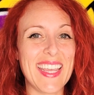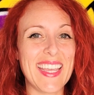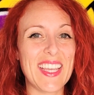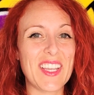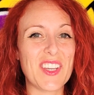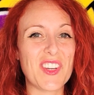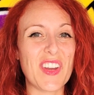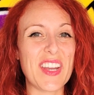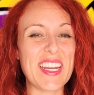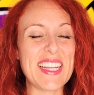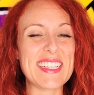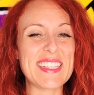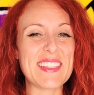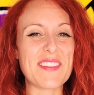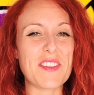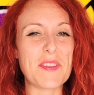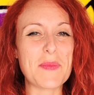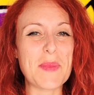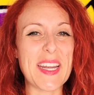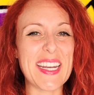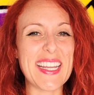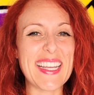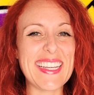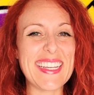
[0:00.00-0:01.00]
Greetings,
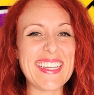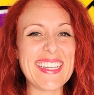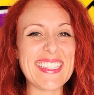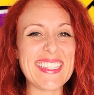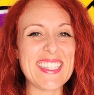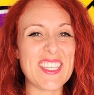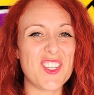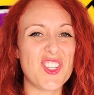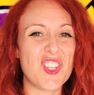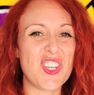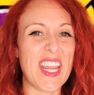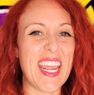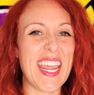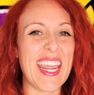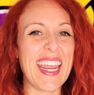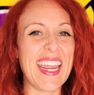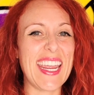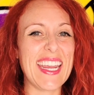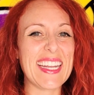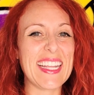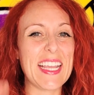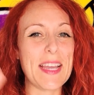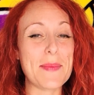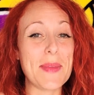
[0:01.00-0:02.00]
everybody. It's
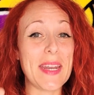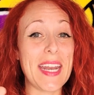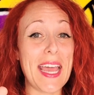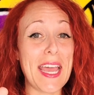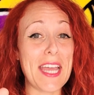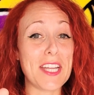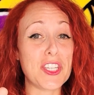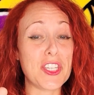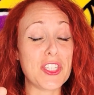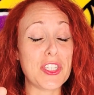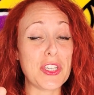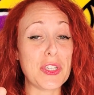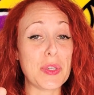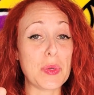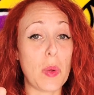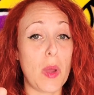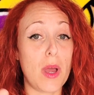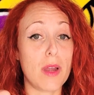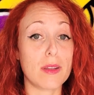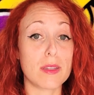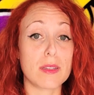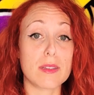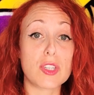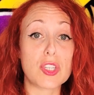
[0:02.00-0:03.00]
Jade coming at you
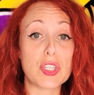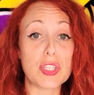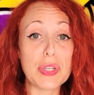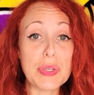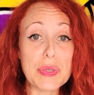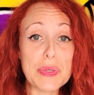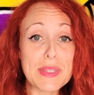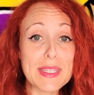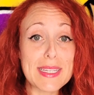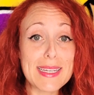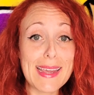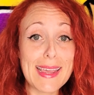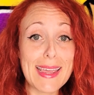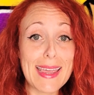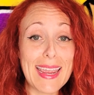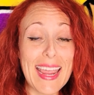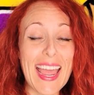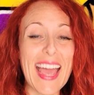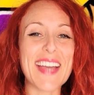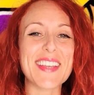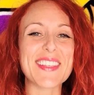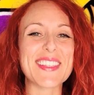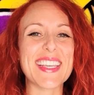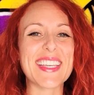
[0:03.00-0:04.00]
on a Tuesday.
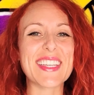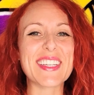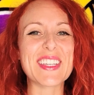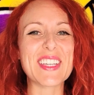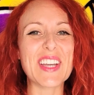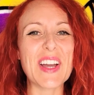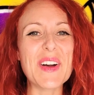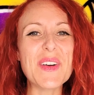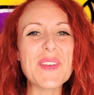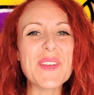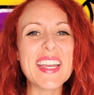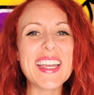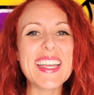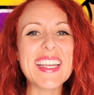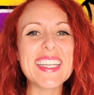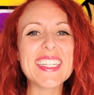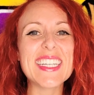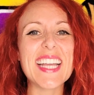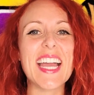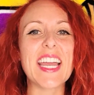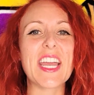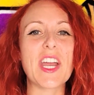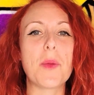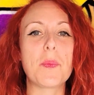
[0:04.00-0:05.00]
How's it going?
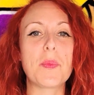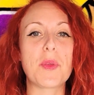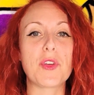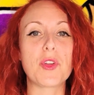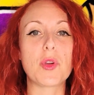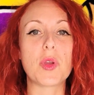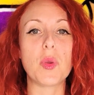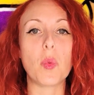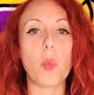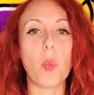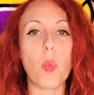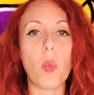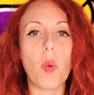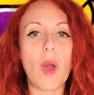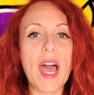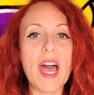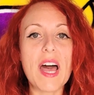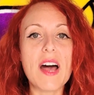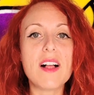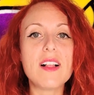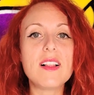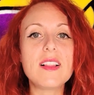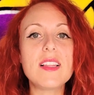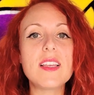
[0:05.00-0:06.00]
I hope you're doing
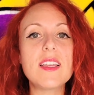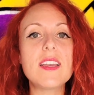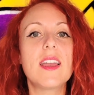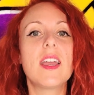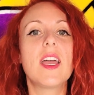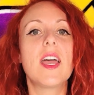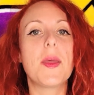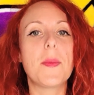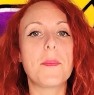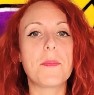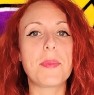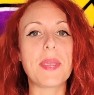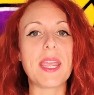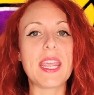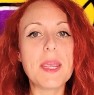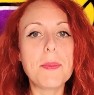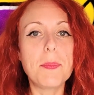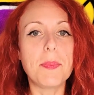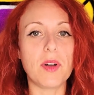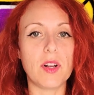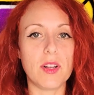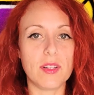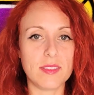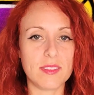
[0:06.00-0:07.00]
well.
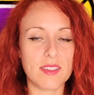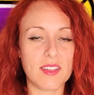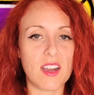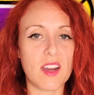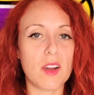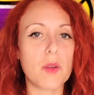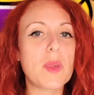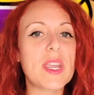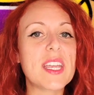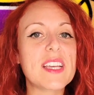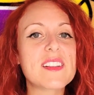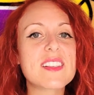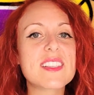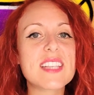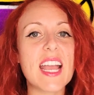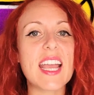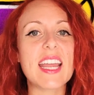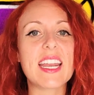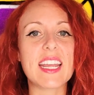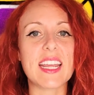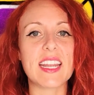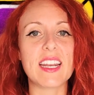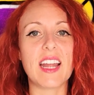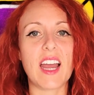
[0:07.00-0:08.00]
People, are we
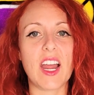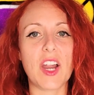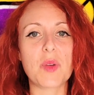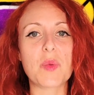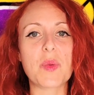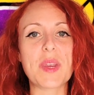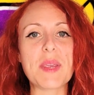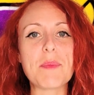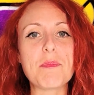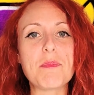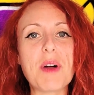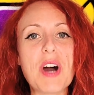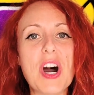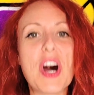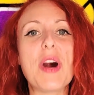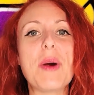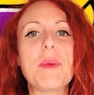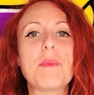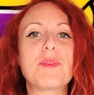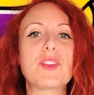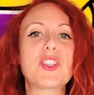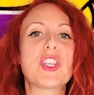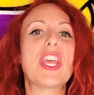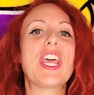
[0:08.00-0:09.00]
excited? Are we
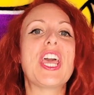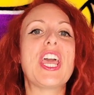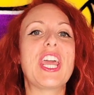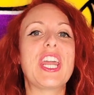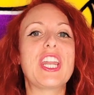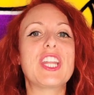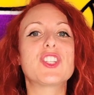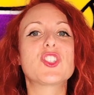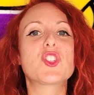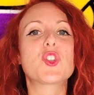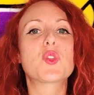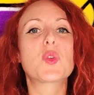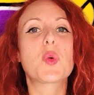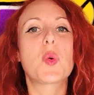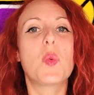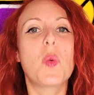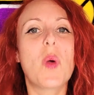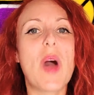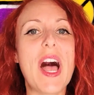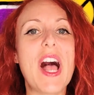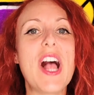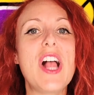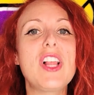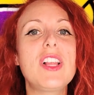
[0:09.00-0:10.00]
pumped? It is
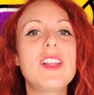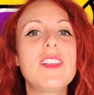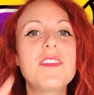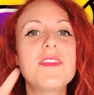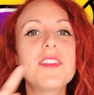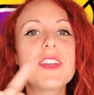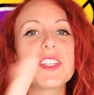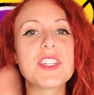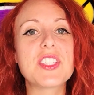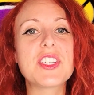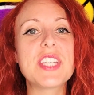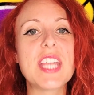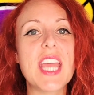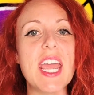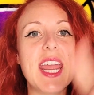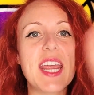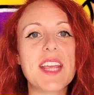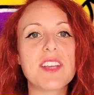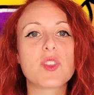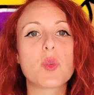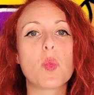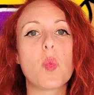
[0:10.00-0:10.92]
12 days.